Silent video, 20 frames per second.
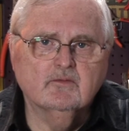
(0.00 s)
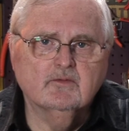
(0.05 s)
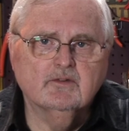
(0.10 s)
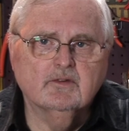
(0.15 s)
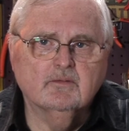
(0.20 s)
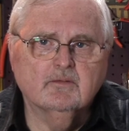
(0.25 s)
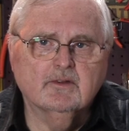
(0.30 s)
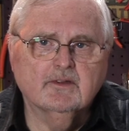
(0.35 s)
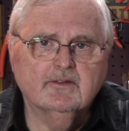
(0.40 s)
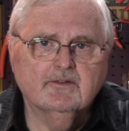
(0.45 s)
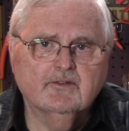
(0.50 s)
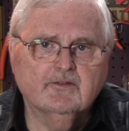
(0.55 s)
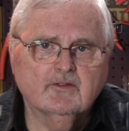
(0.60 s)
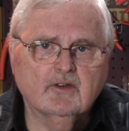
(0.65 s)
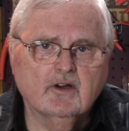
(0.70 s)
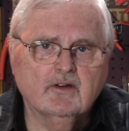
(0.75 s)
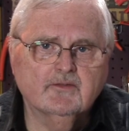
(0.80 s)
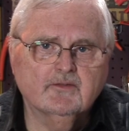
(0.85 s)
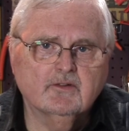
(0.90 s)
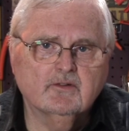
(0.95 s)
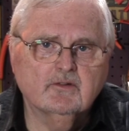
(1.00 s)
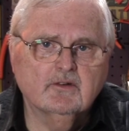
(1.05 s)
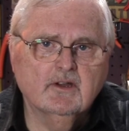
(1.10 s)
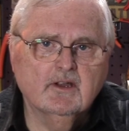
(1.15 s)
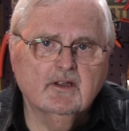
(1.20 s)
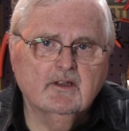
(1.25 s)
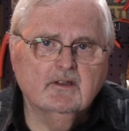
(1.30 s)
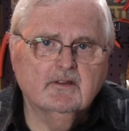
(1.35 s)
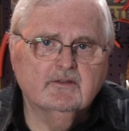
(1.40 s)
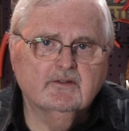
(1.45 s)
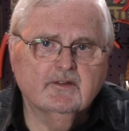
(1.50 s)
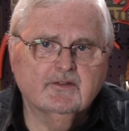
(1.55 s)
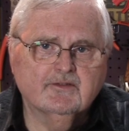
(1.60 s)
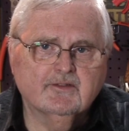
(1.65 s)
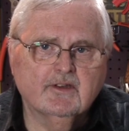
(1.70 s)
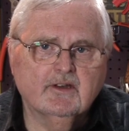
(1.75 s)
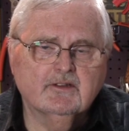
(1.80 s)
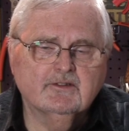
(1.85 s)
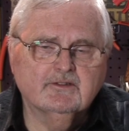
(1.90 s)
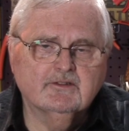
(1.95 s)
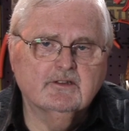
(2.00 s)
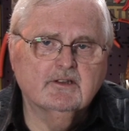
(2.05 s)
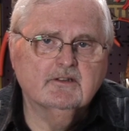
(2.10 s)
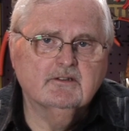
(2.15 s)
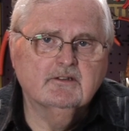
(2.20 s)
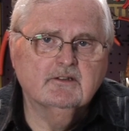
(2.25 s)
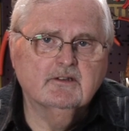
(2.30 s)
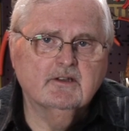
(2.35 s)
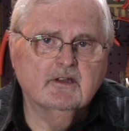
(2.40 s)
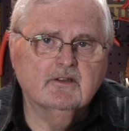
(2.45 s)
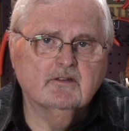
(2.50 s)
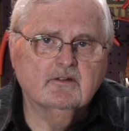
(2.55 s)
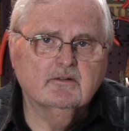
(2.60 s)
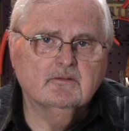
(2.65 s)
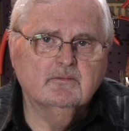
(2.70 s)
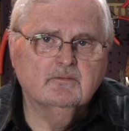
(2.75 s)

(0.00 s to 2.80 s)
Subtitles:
when you played softer, the sound stayed together